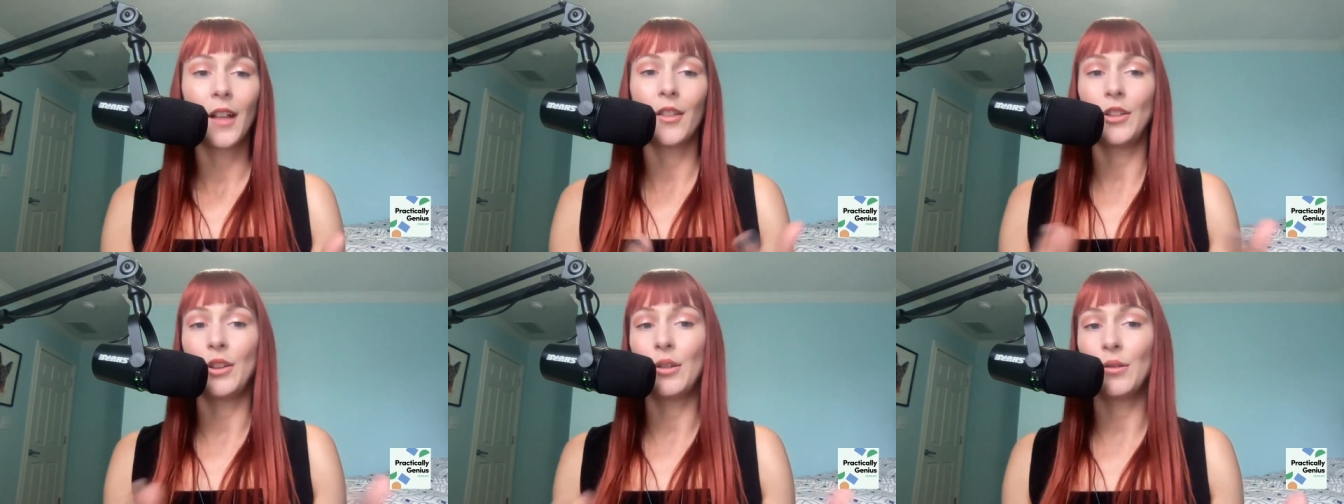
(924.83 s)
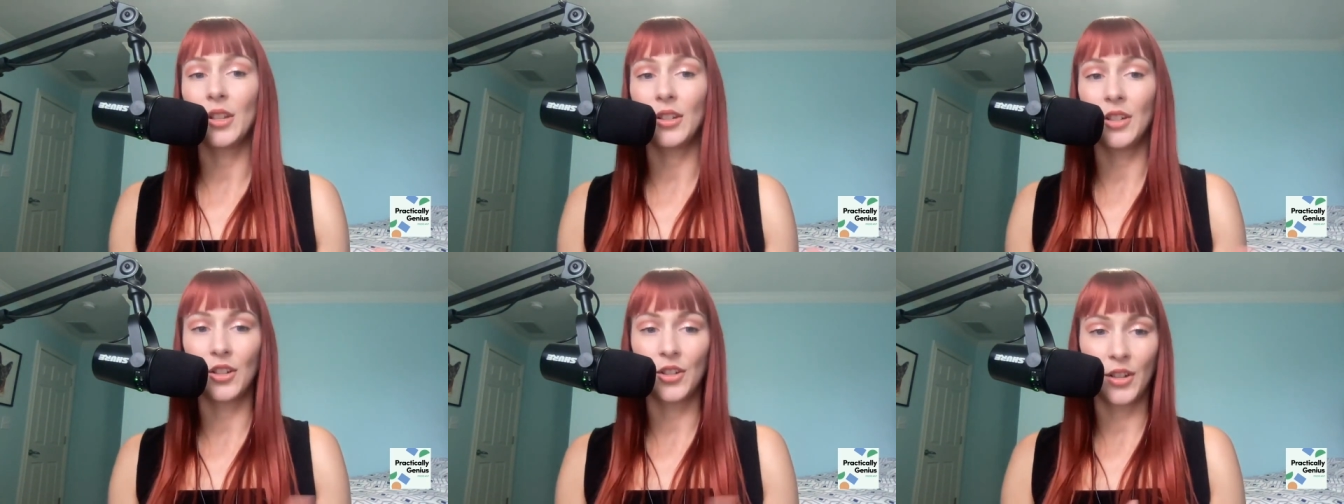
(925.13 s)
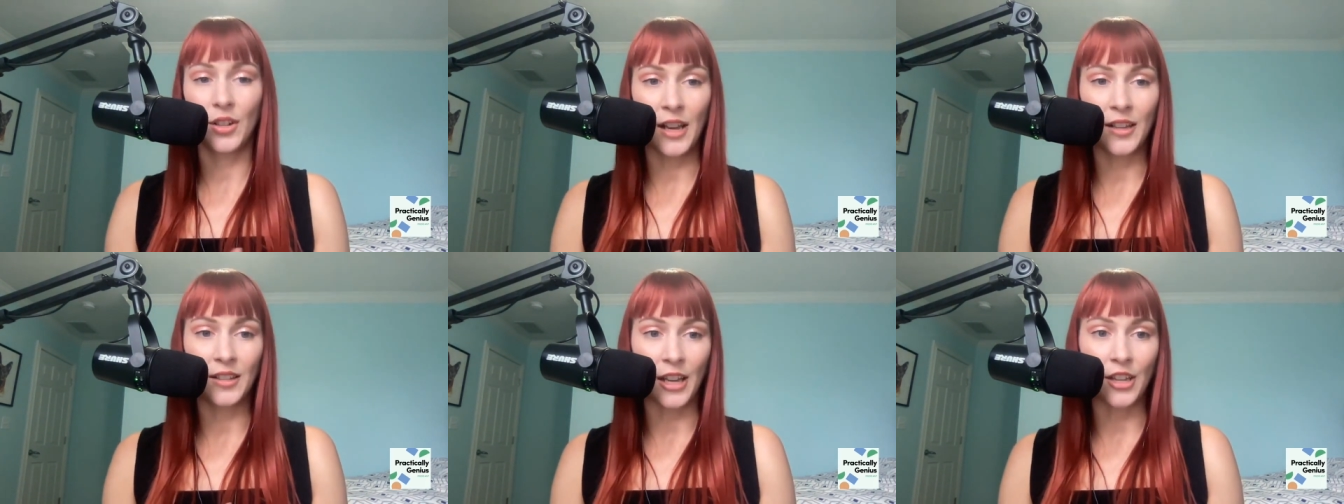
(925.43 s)
the use of
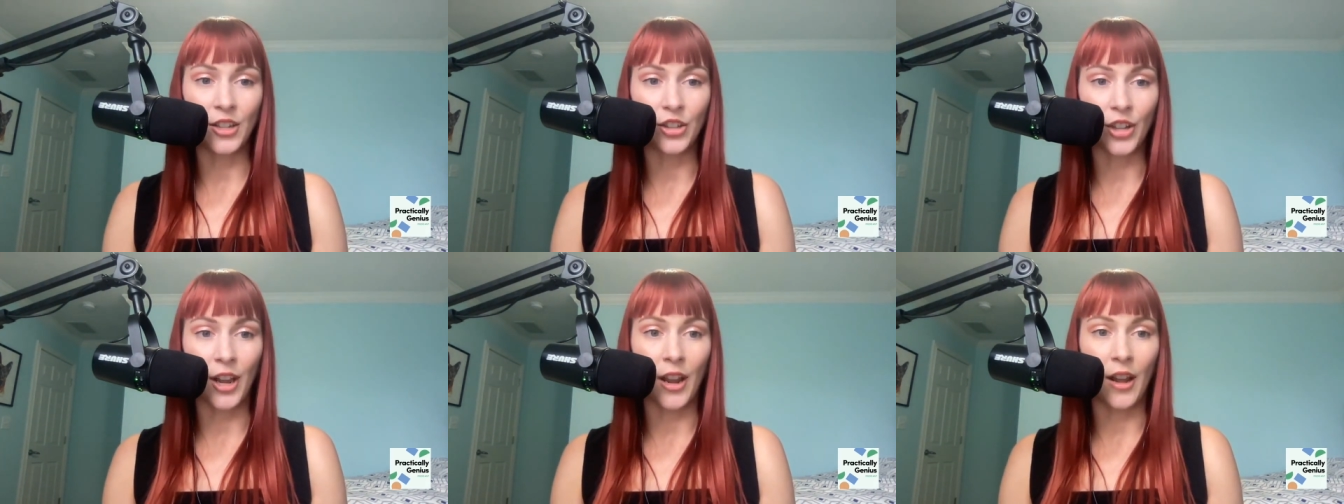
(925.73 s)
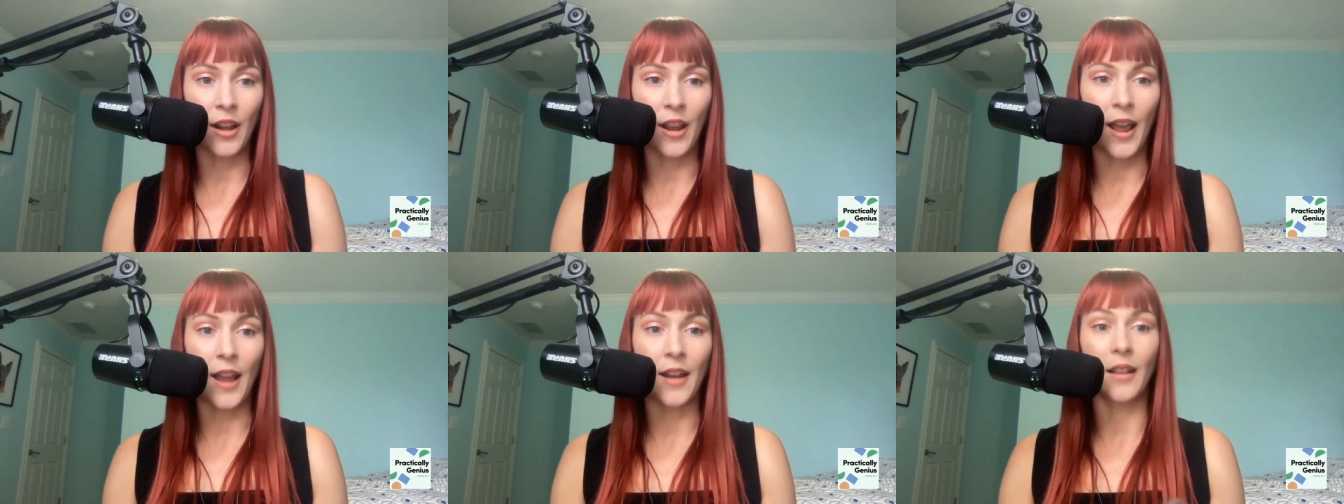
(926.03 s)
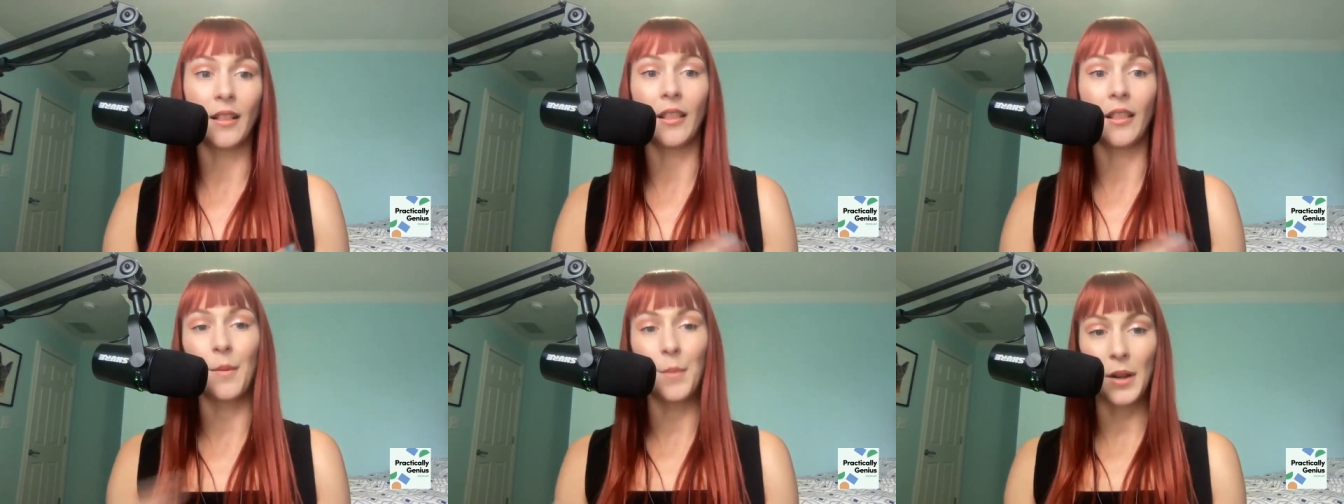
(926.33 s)
digitization
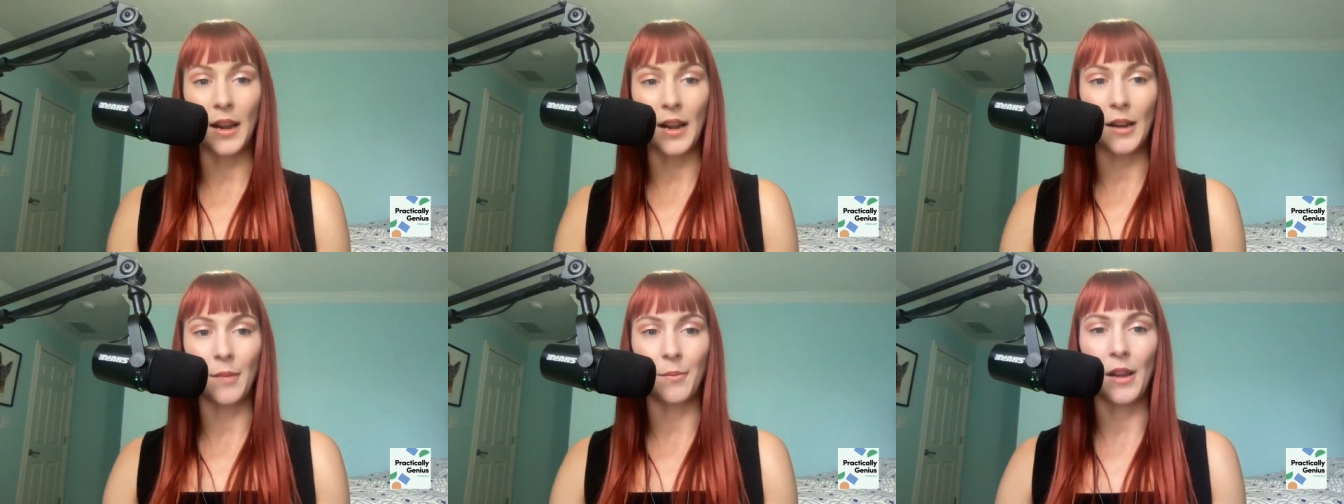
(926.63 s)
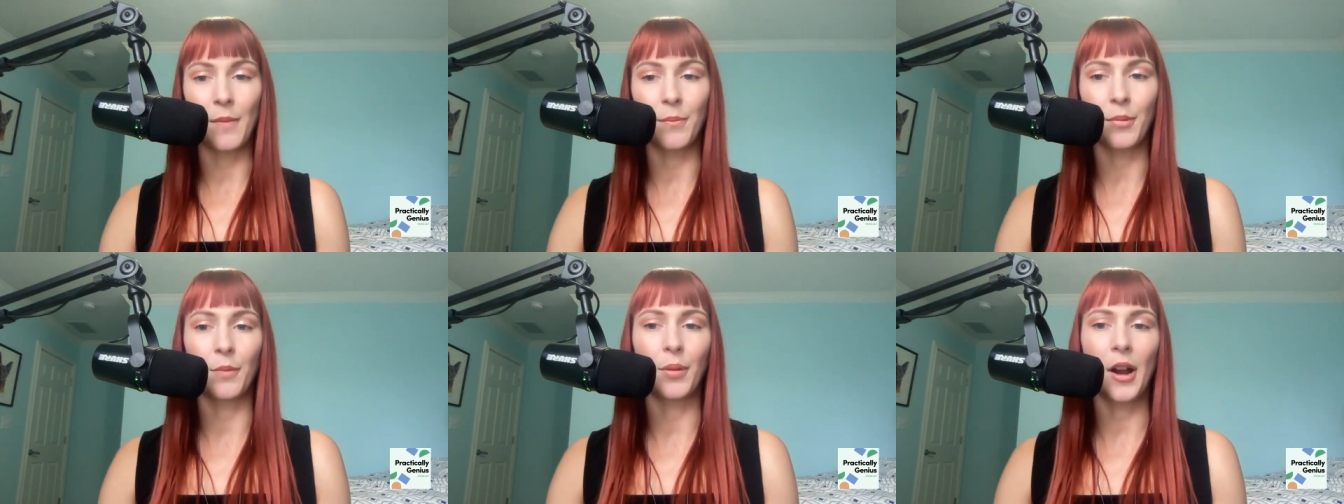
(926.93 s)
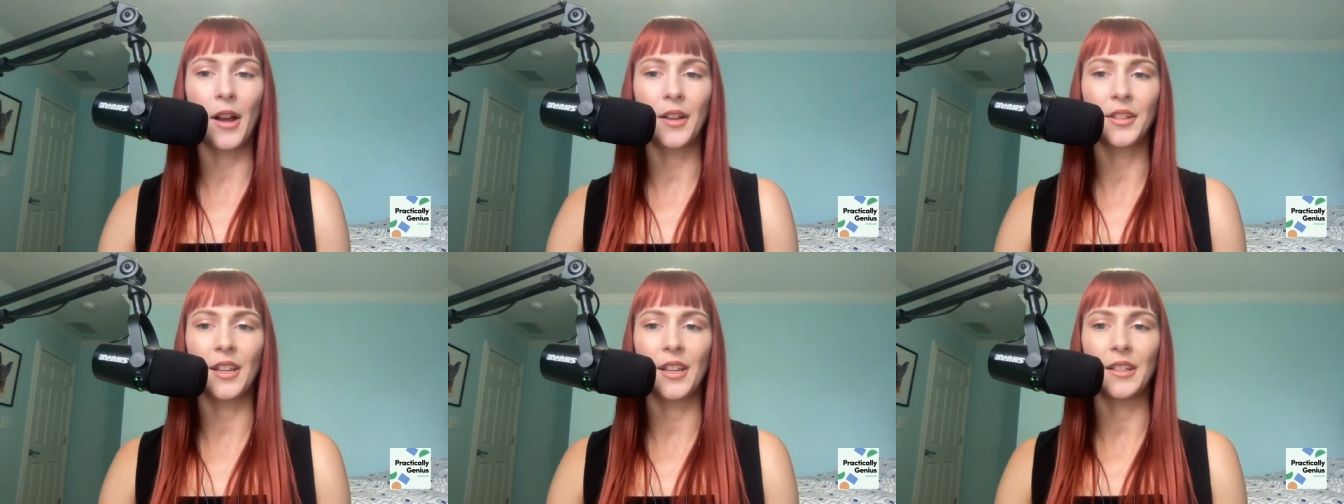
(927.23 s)
and eliminating paper
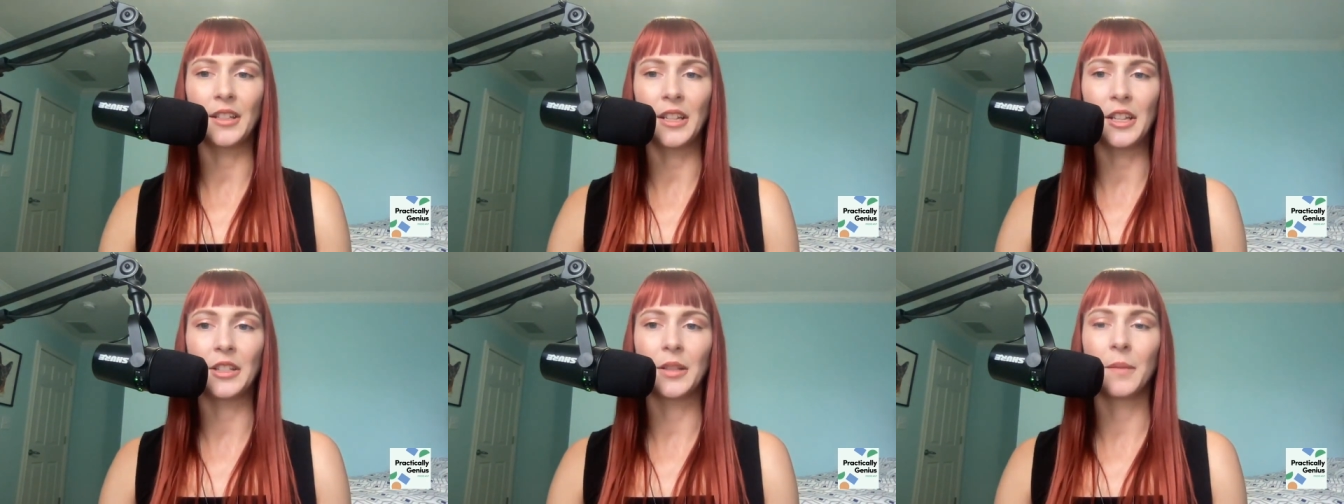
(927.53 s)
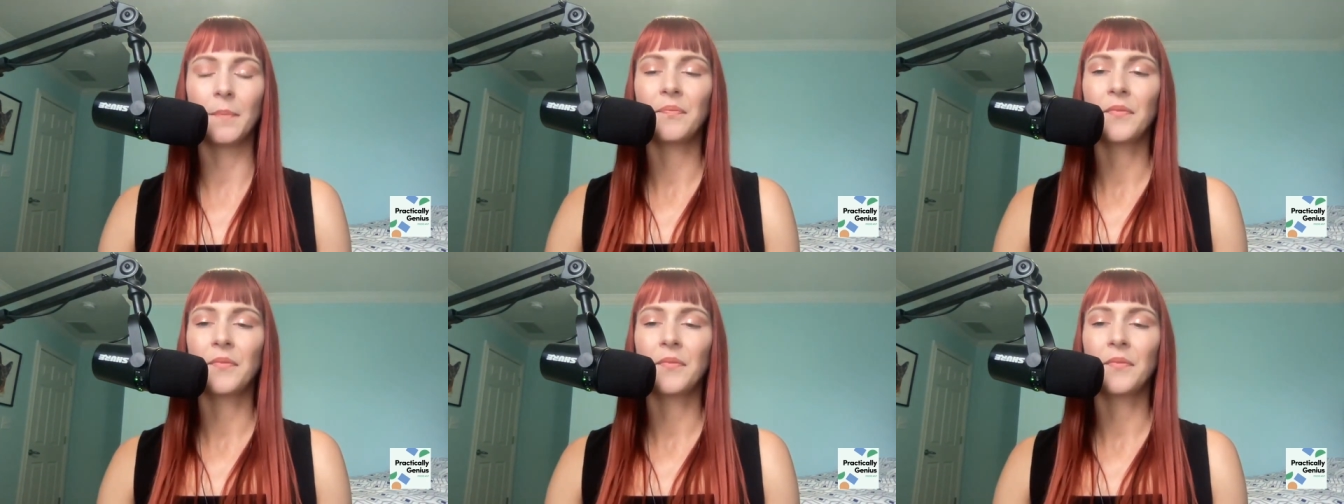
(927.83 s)
processes.